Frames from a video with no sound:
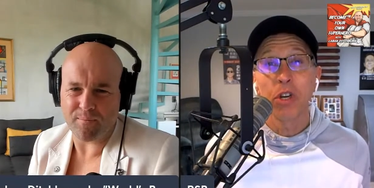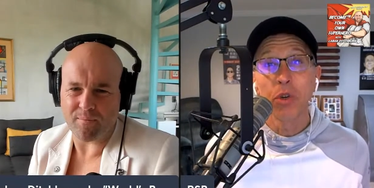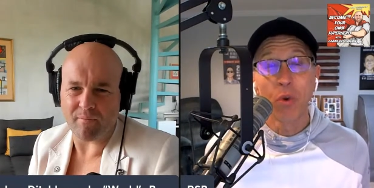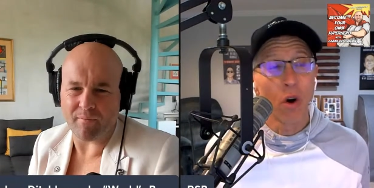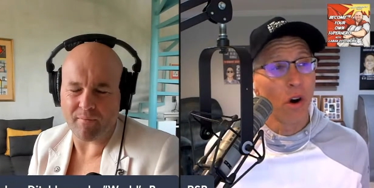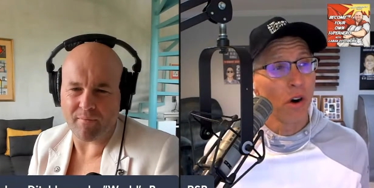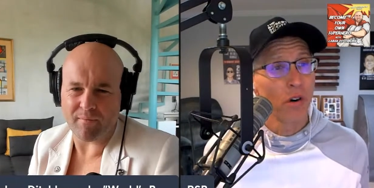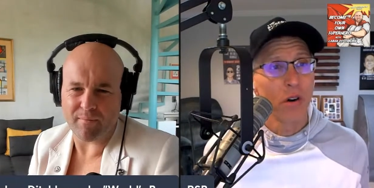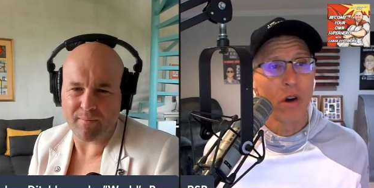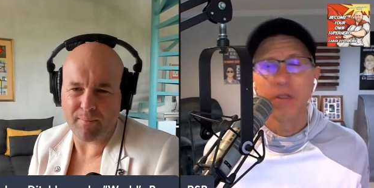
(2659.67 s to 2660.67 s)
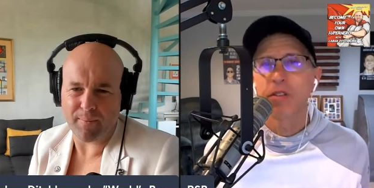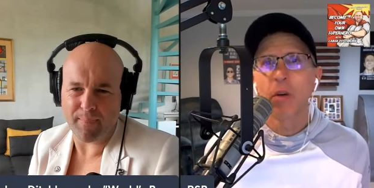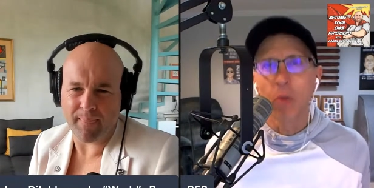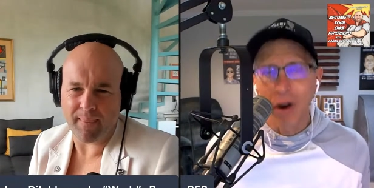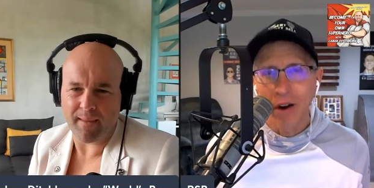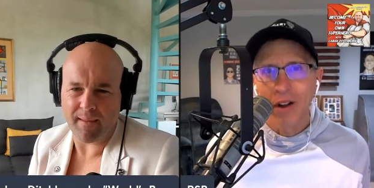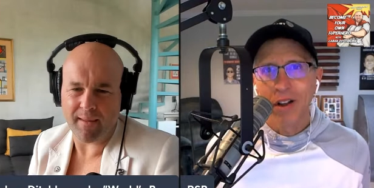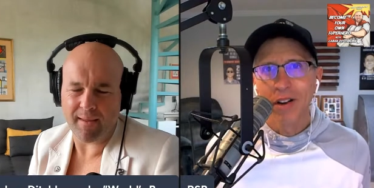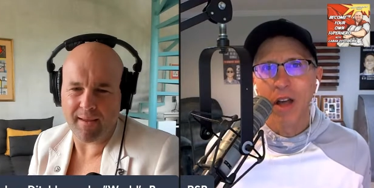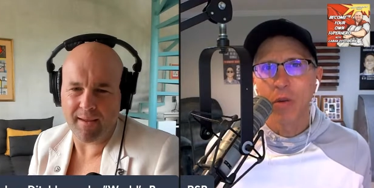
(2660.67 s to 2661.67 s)
Speaker 1: you are uh, somewhere
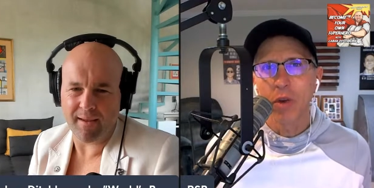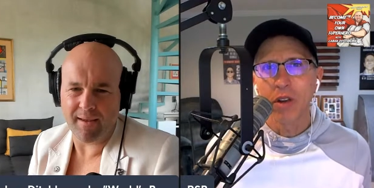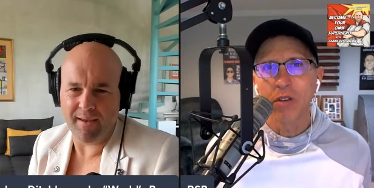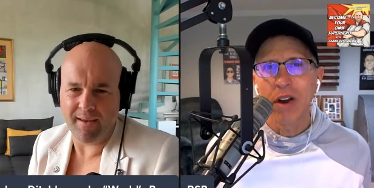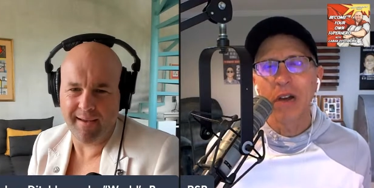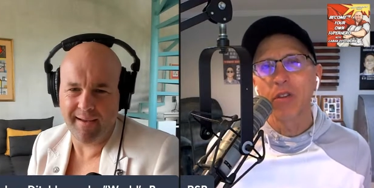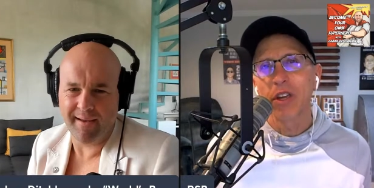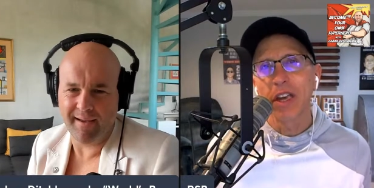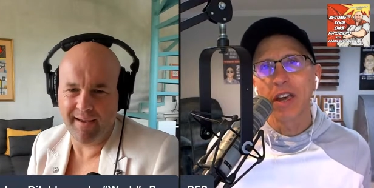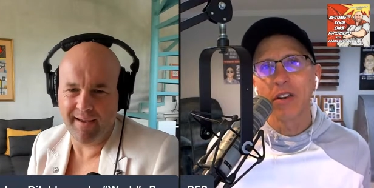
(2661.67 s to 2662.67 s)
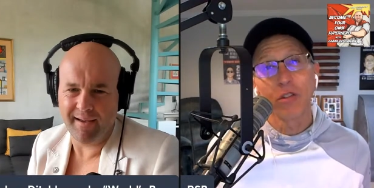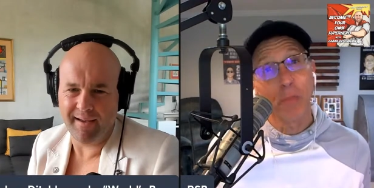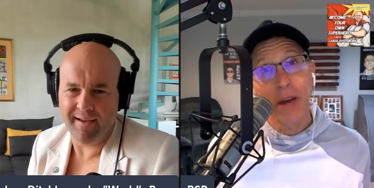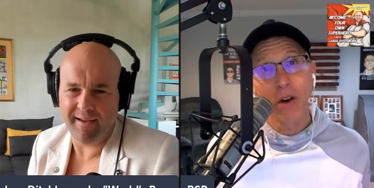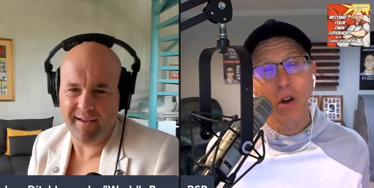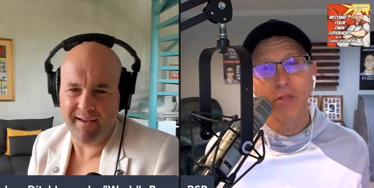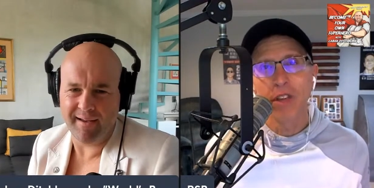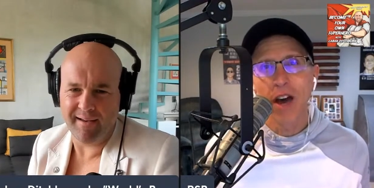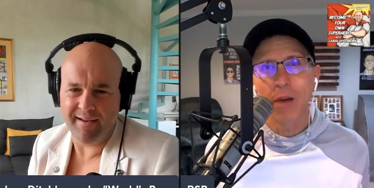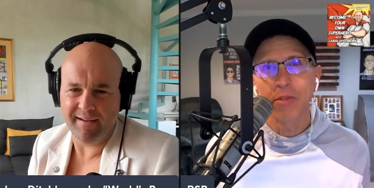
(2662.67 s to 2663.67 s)
now that we can travel again despite all of
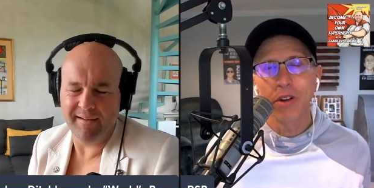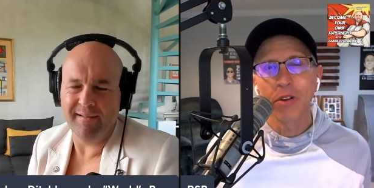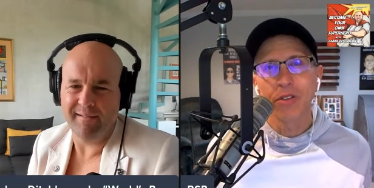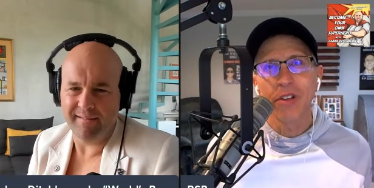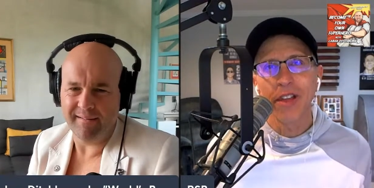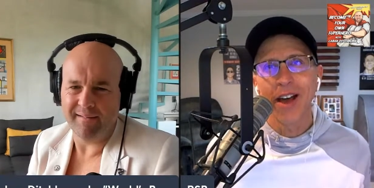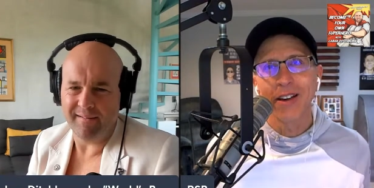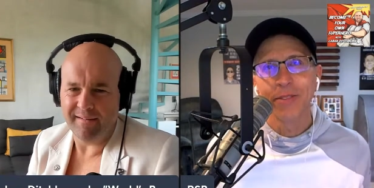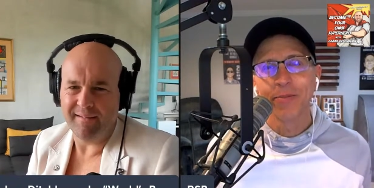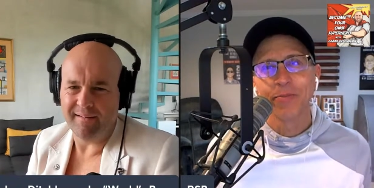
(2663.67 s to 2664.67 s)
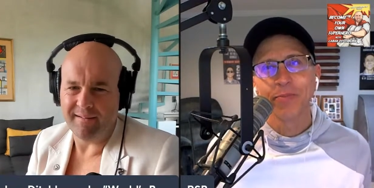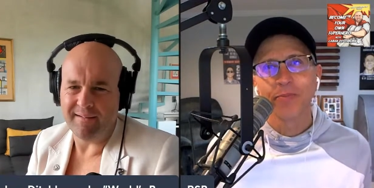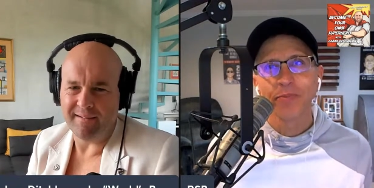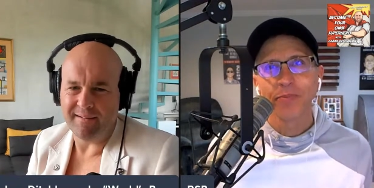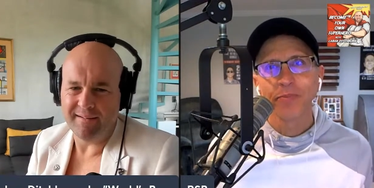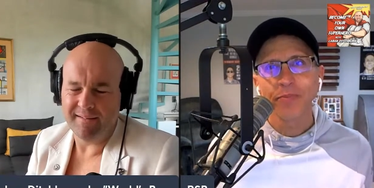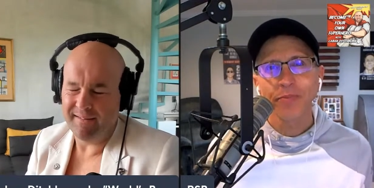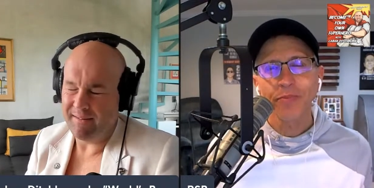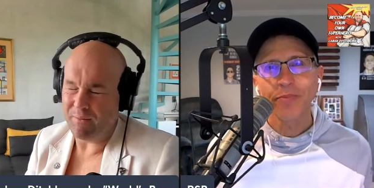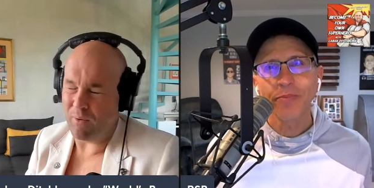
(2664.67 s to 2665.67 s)
the obstacles to that
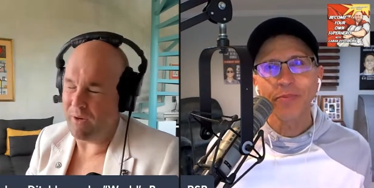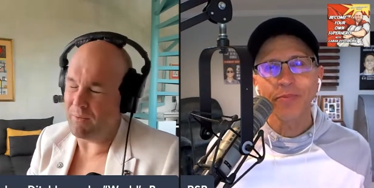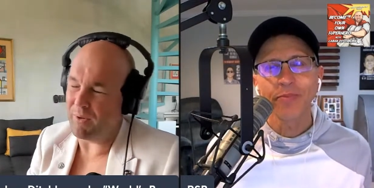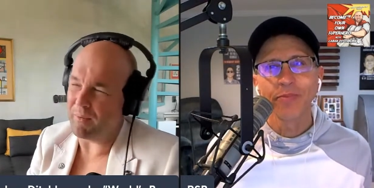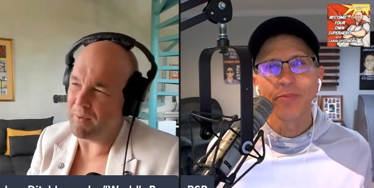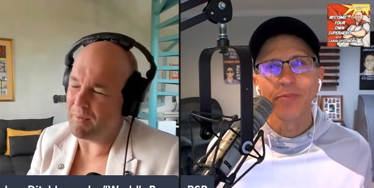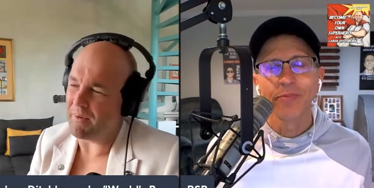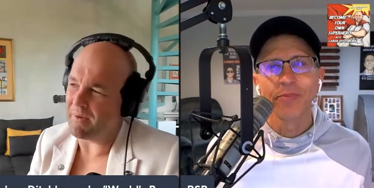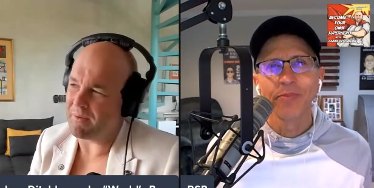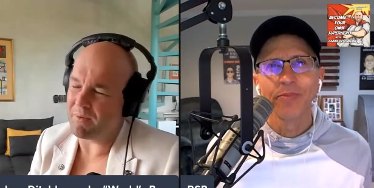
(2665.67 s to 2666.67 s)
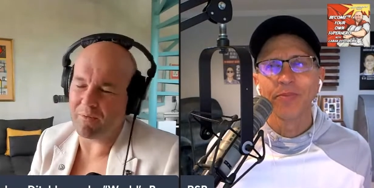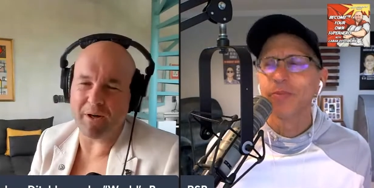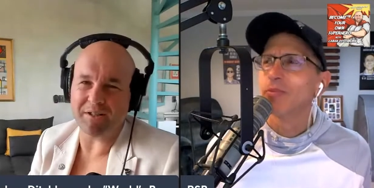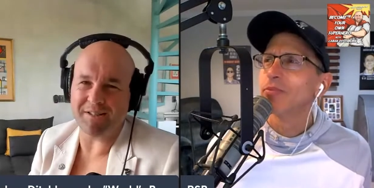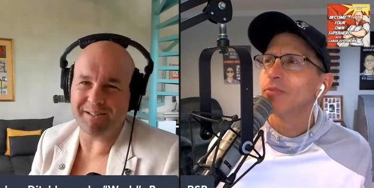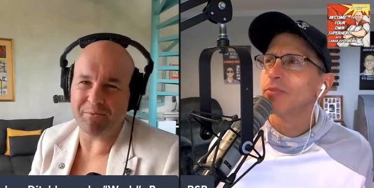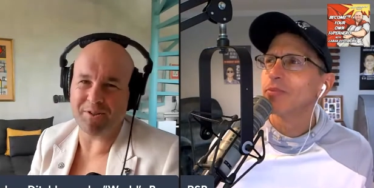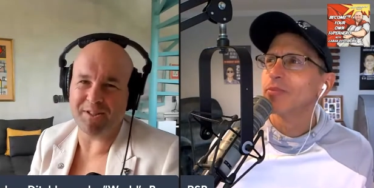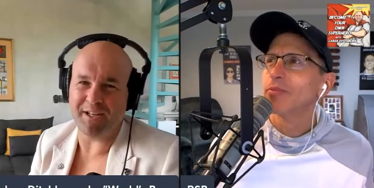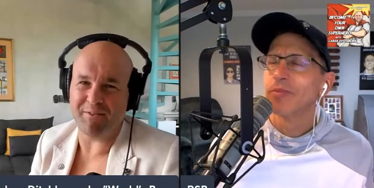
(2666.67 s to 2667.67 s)
Speaker 2: well, Rob, we graciously
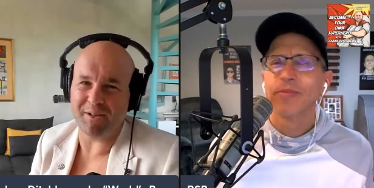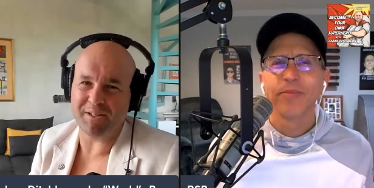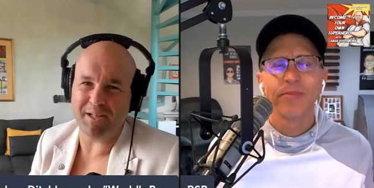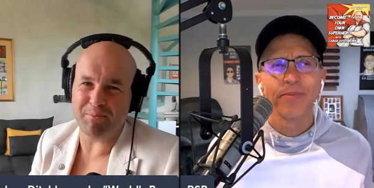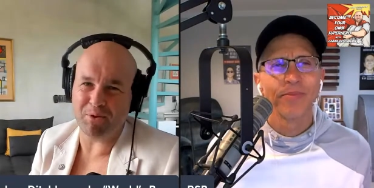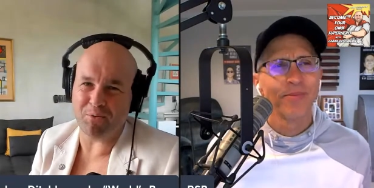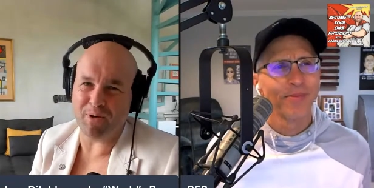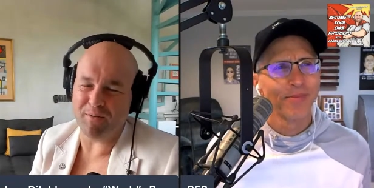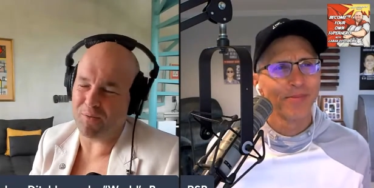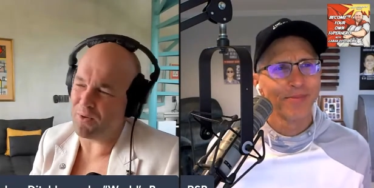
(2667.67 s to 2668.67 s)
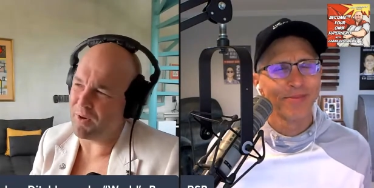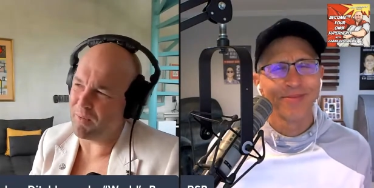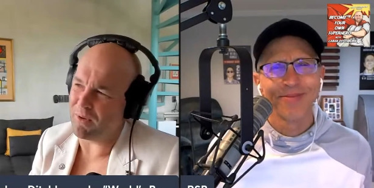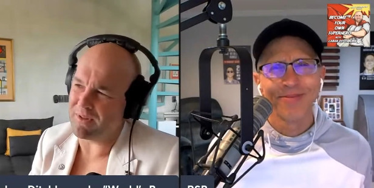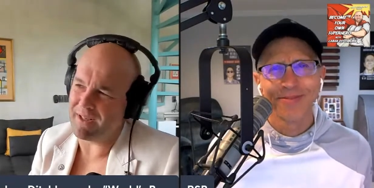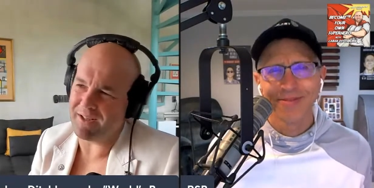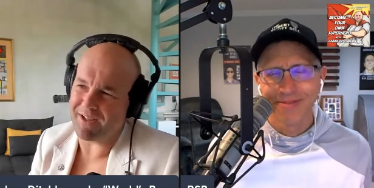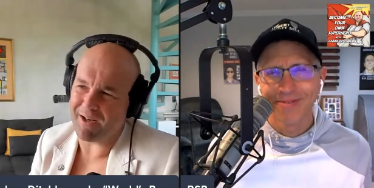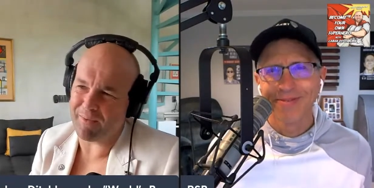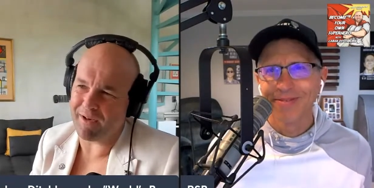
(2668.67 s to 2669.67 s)
receive and accept your wonderful kind words. And
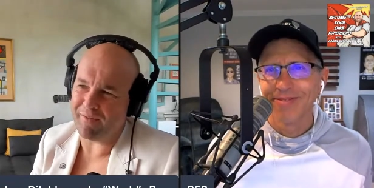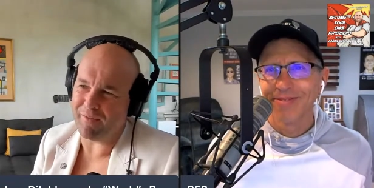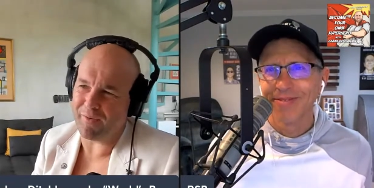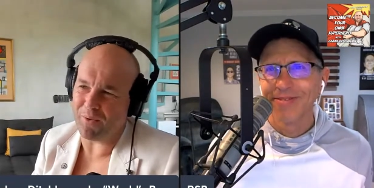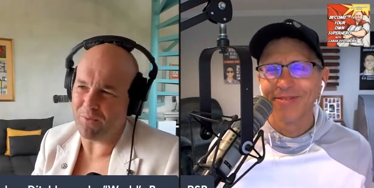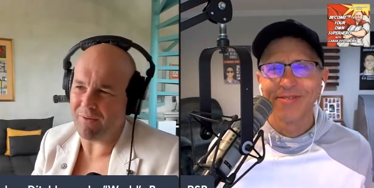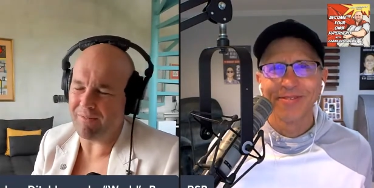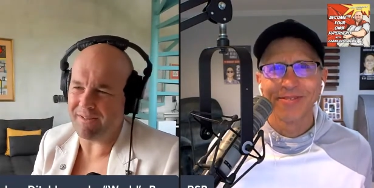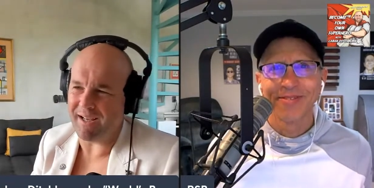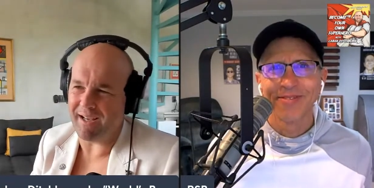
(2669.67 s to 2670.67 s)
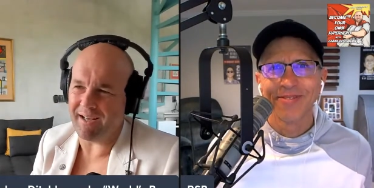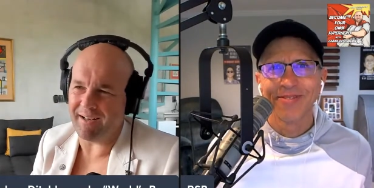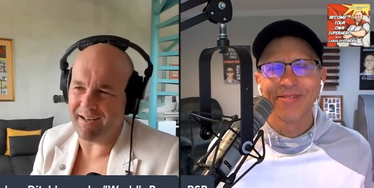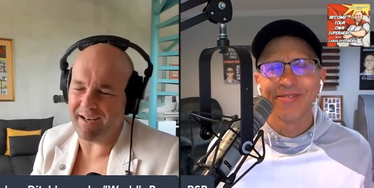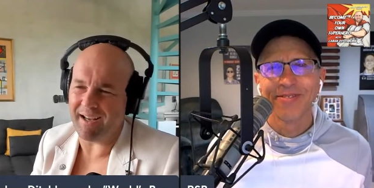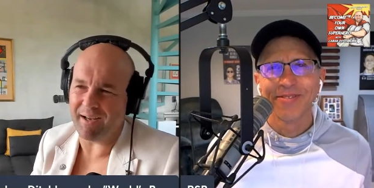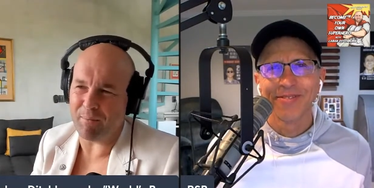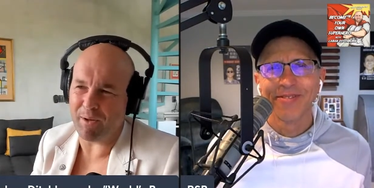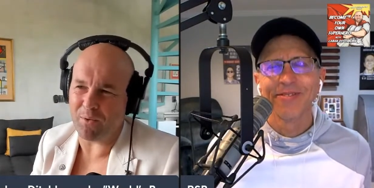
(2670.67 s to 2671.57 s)
anytime I ever feel down and out about